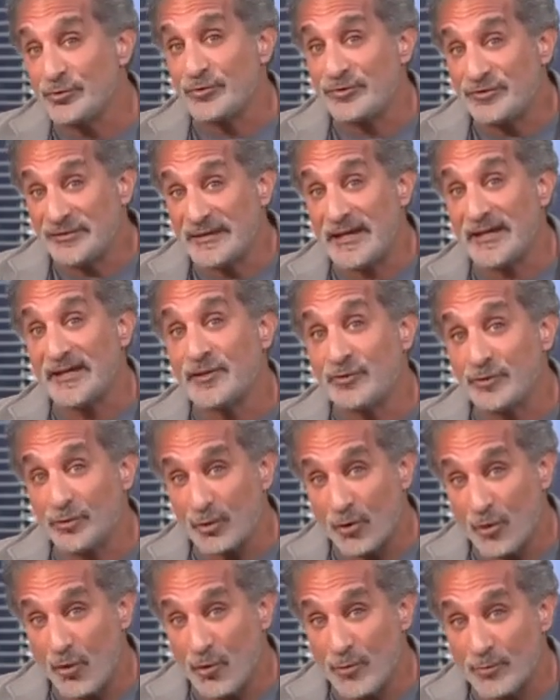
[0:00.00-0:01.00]
to stay in your
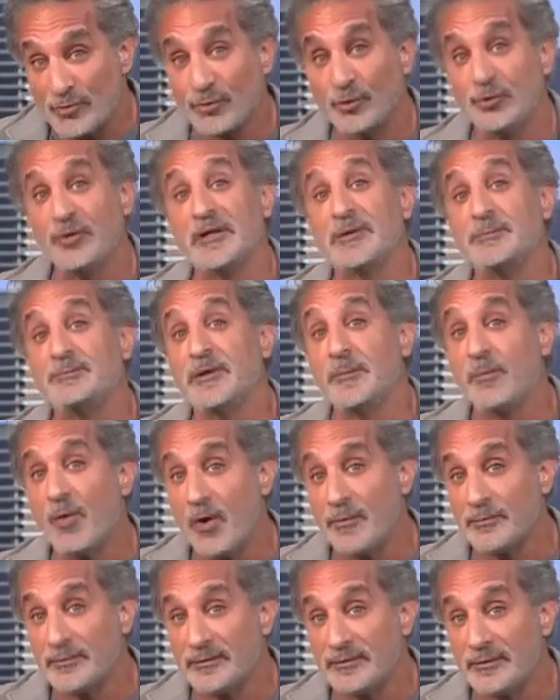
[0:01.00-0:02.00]
home so you can be
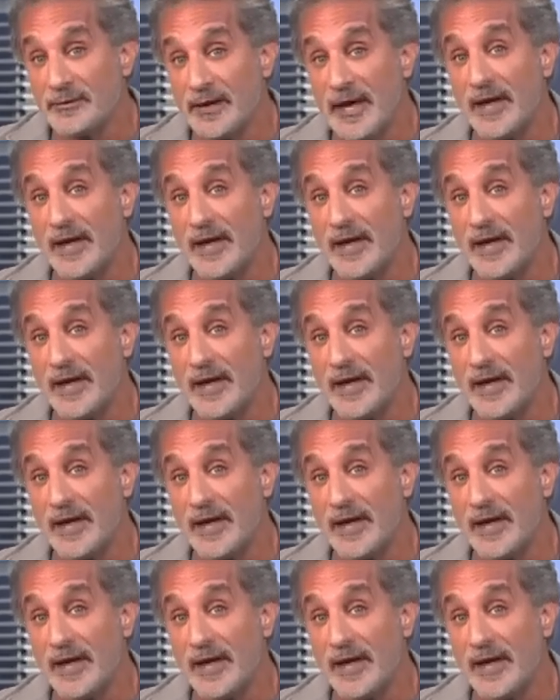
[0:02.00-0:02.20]
bombed